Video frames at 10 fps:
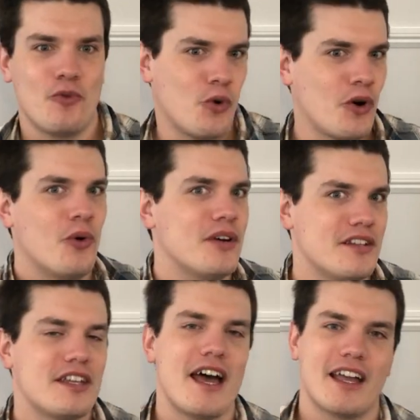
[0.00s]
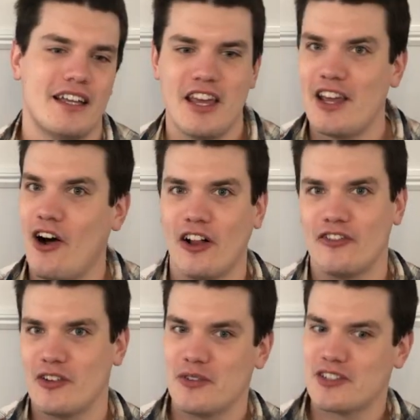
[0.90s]
whirlwind attack and hit all of
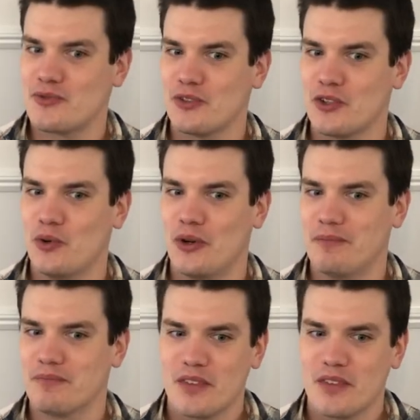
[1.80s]
them, which is really cool.